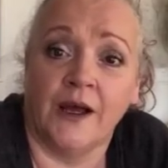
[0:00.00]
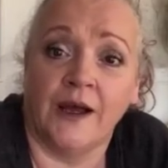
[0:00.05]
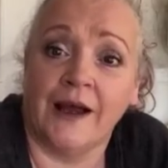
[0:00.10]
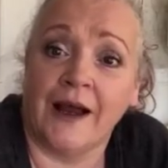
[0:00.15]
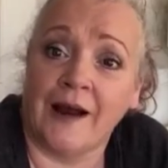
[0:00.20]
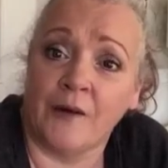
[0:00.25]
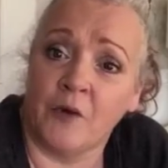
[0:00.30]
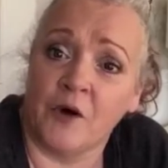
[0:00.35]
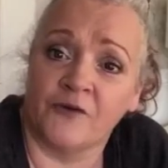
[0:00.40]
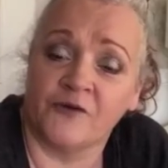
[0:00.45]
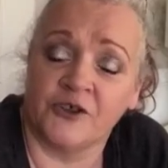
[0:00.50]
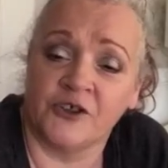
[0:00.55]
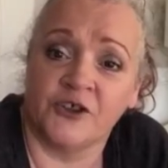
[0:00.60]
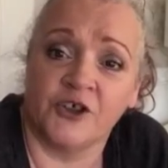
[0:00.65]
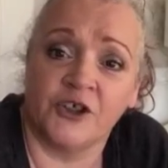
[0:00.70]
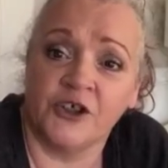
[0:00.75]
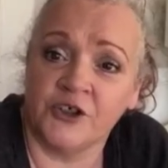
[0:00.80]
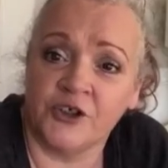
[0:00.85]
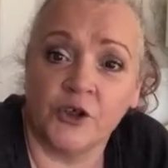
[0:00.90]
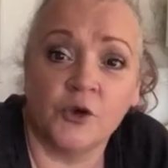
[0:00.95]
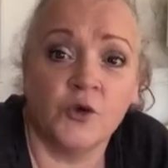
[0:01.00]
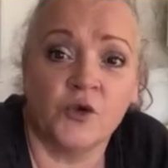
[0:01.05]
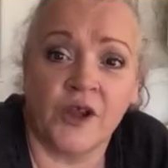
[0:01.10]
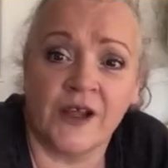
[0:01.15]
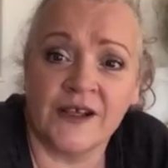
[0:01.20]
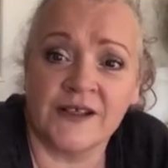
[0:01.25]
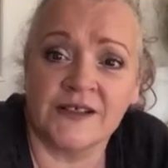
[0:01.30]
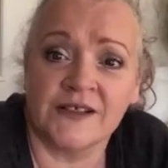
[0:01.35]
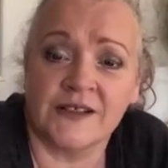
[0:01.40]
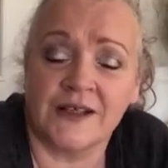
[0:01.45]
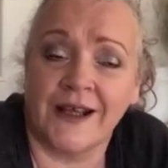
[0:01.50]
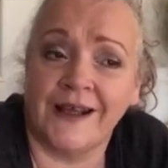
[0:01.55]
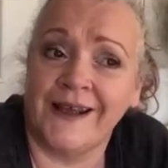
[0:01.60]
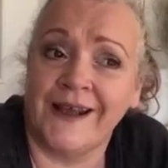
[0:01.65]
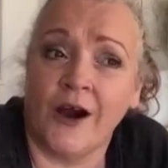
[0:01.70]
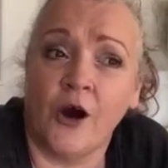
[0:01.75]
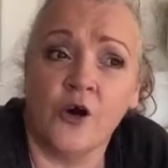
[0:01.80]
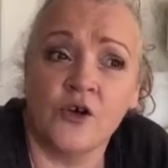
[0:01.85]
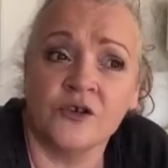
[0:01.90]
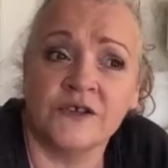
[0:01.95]
How often do you do this?
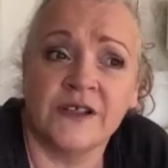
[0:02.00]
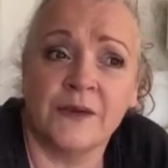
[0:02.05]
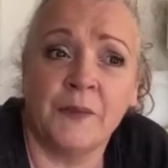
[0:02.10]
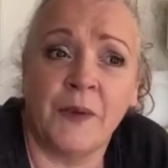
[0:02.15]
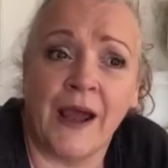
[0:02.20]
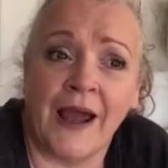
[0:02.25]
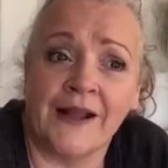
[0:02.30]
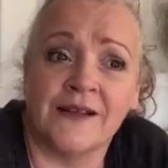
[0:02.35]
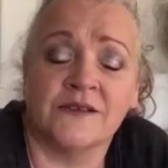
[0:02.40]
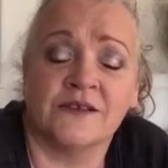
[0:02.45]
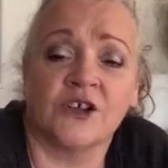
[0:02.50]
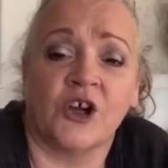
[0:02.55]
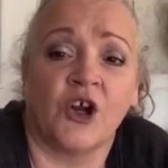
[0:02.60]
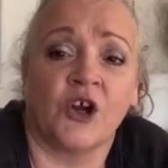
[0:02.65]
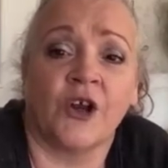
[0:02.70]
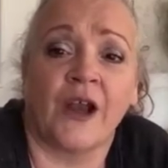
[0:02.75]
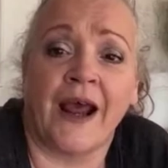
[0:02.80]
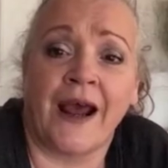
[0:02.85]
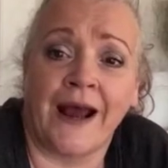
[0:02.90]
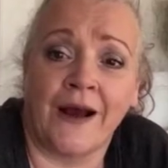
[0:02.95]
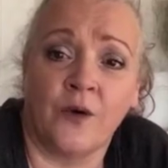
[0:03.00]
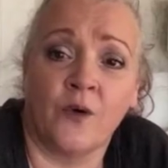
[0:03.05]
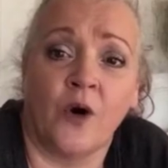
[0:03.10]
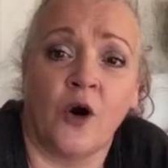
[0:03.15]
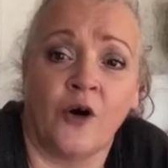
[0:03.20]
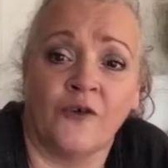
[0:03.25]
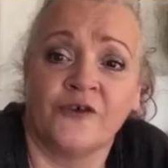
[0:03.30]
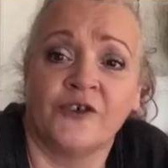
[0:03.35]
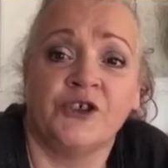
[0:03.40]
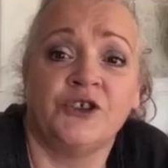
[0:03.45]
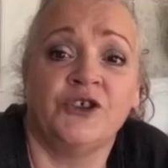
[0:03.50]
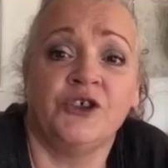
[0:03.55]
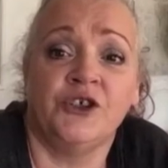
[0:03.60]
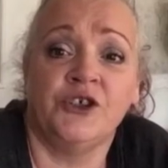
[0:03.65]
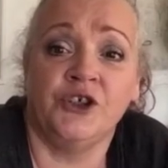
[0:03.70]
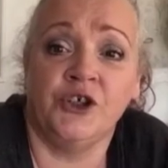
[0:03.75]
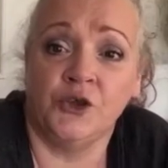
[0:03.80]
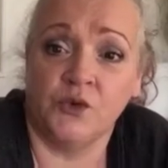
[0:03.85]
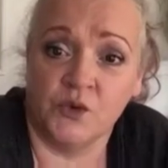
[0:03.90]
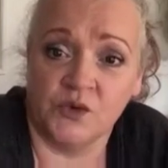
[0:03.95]
It all depends on how often you
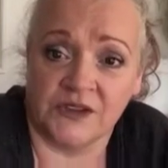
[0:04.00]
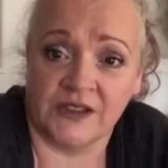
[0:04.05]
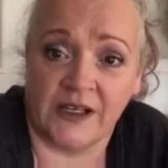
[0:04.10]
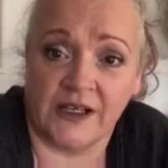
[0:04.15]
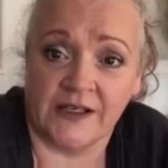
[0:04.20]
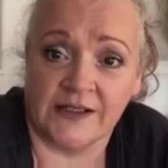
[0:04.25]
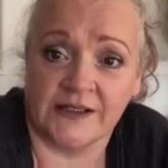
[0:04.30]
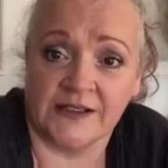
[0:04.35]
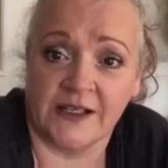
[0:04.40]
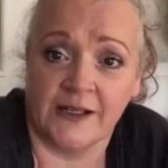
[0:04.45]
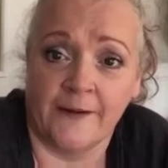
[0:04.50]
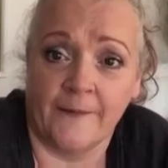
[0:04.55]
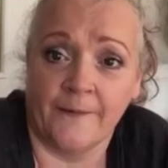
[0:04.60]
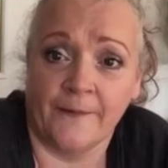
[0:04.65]
use it.